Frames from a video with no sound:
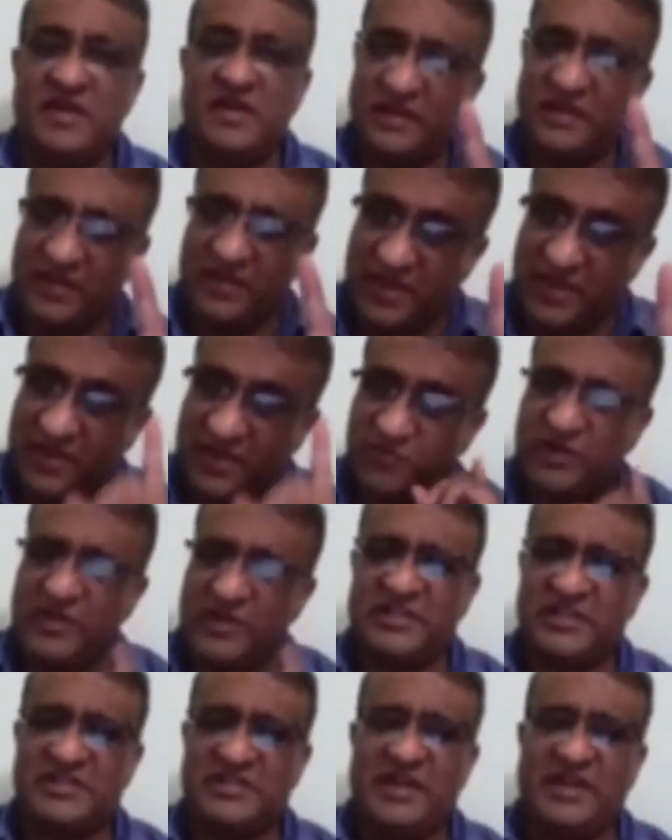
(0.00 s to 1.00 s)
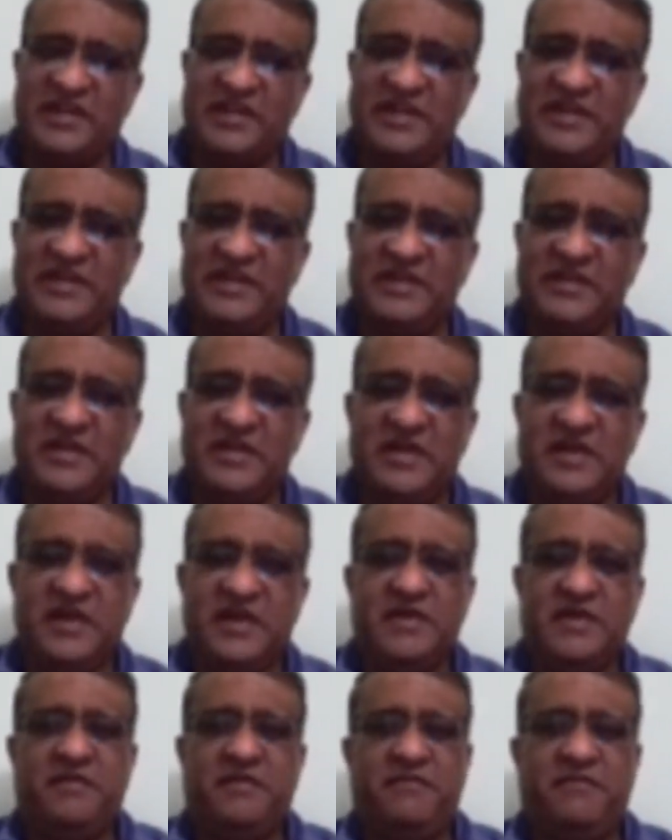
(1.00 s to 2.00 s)
Carefully understand here,
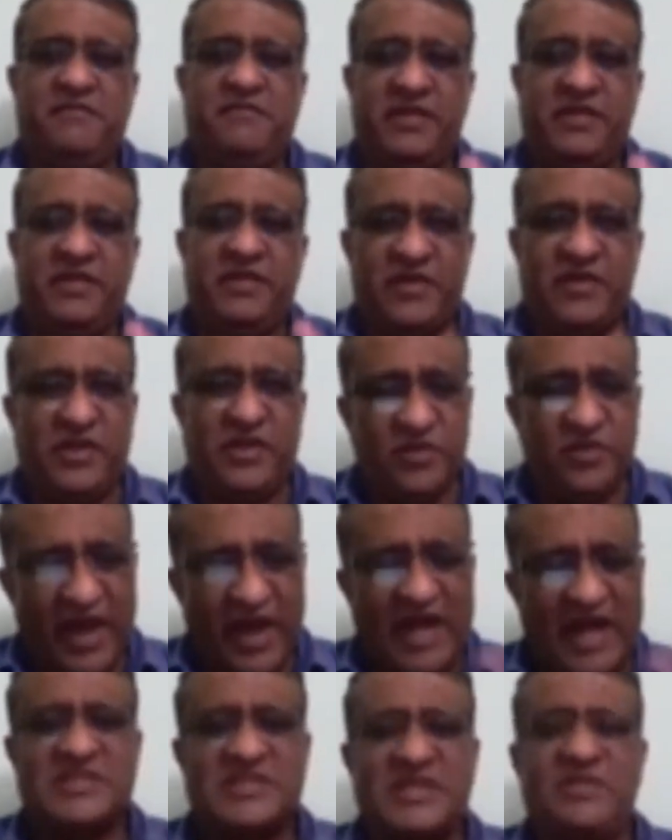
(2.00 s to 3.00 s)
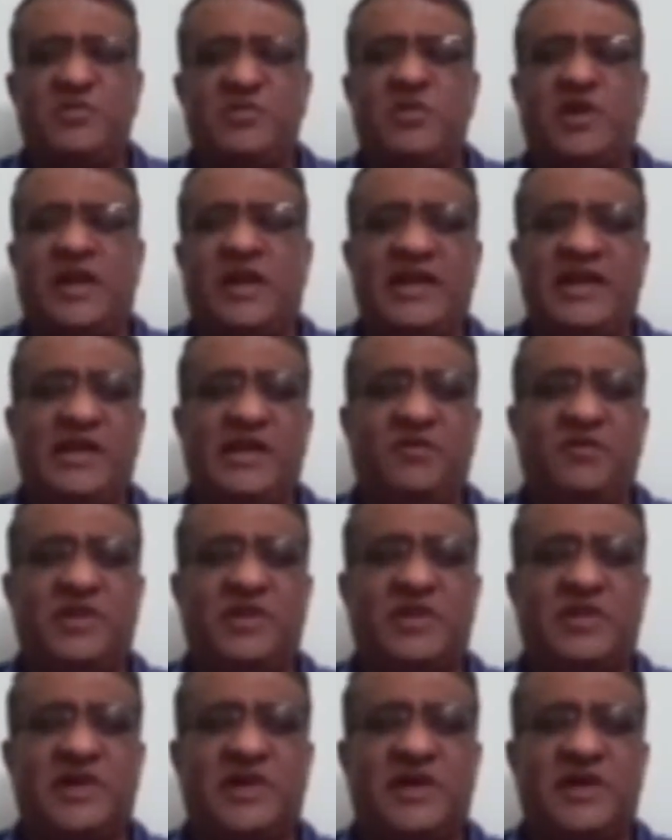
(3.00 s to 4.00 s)
when you ask him to conduct a
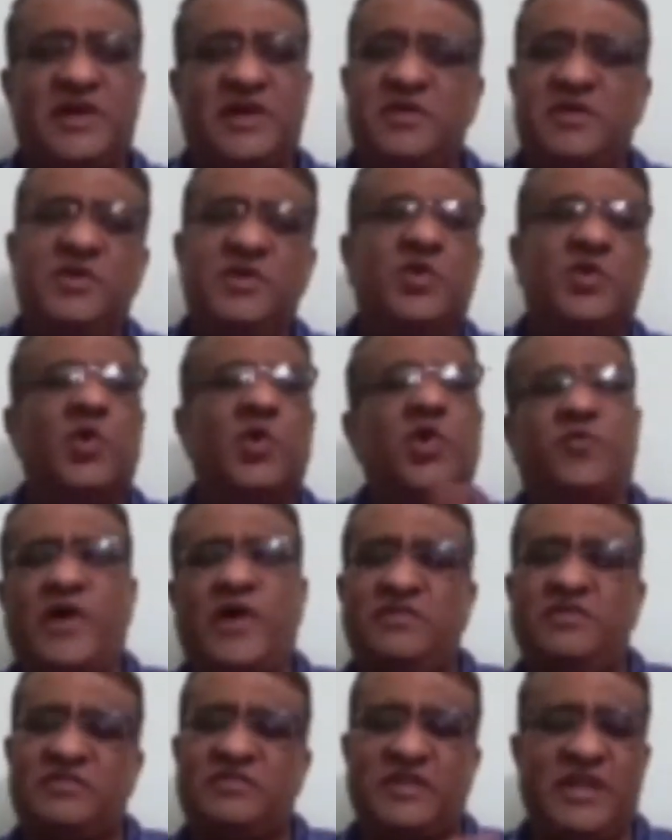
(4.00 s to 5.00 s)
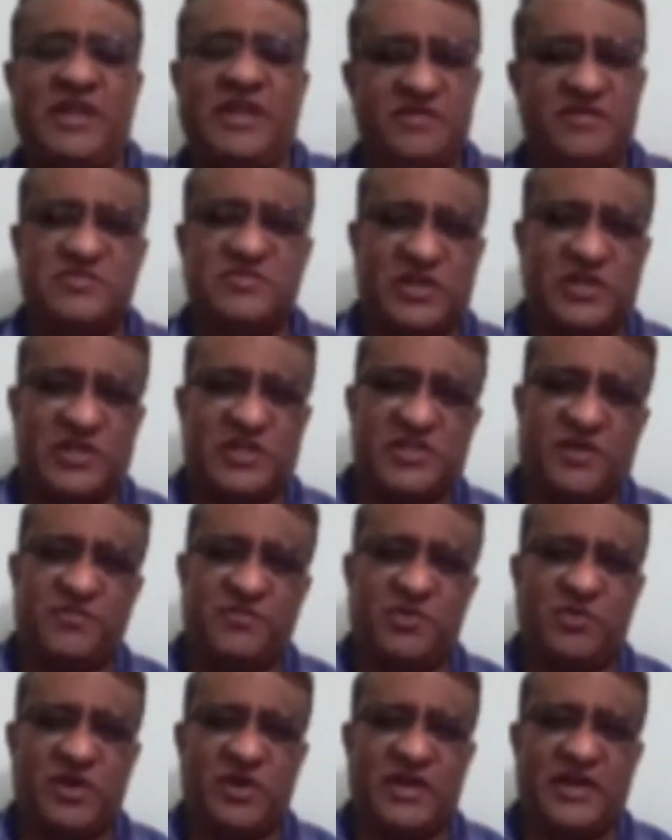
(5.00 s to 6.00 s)
workshop, 2 to 5, 3 hours
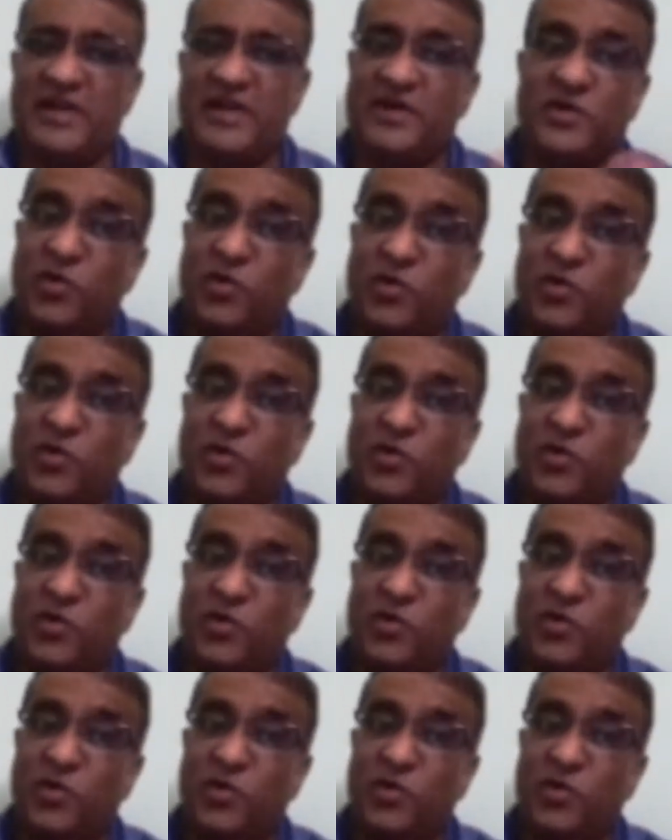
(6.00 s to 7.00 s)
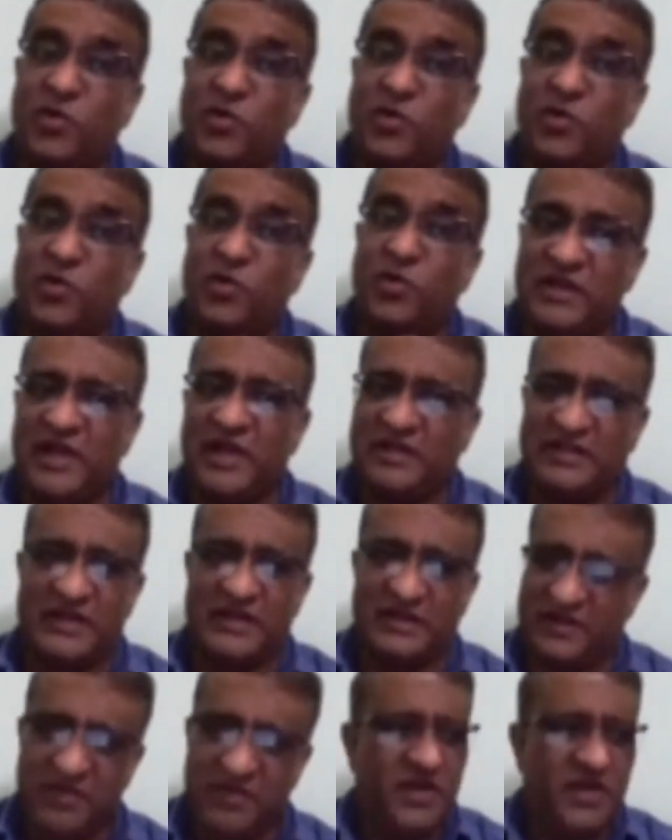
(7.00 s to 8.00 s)
workshop you conduct. Don't
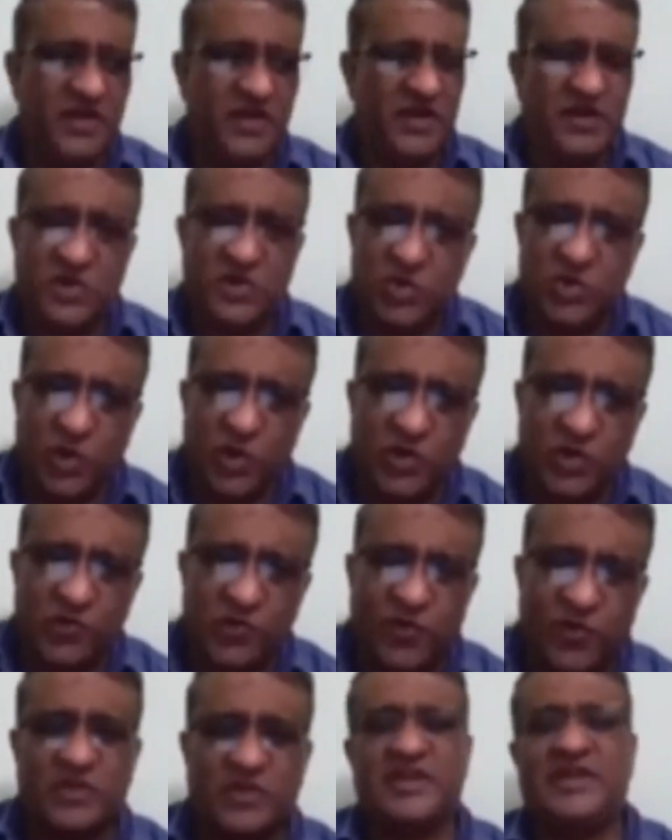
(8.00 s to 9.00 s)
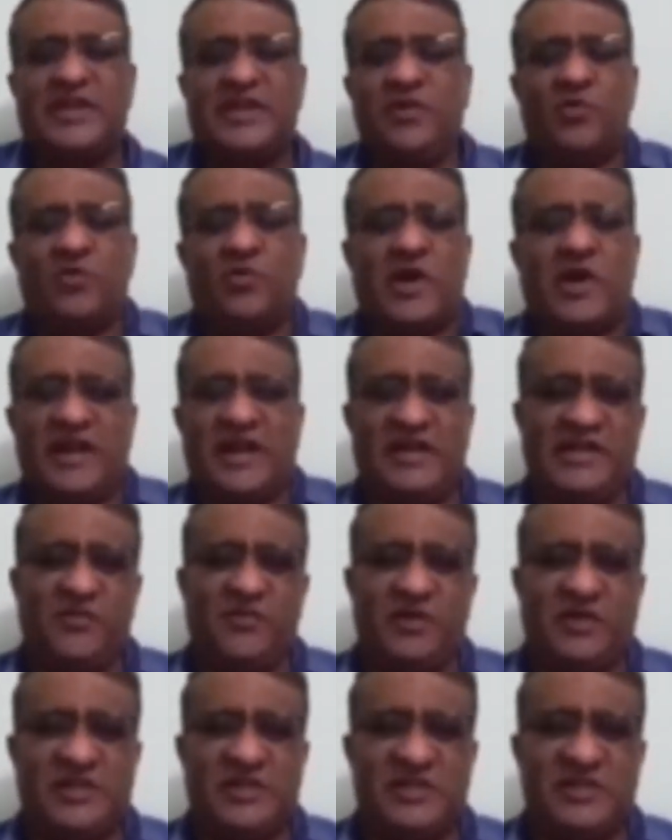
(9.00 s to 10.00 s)
2 to 4:30 you conduct the
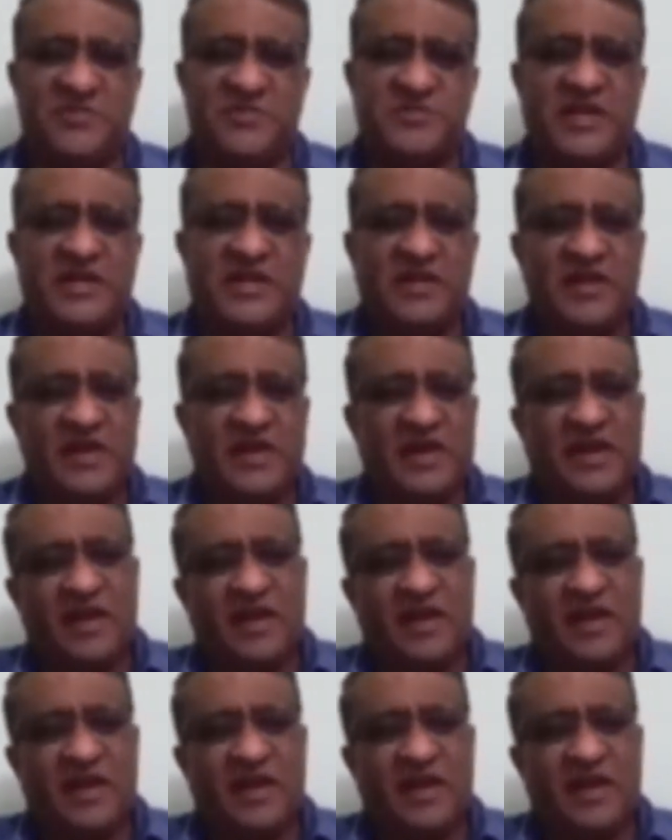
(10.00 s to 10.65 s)
workshop, sir.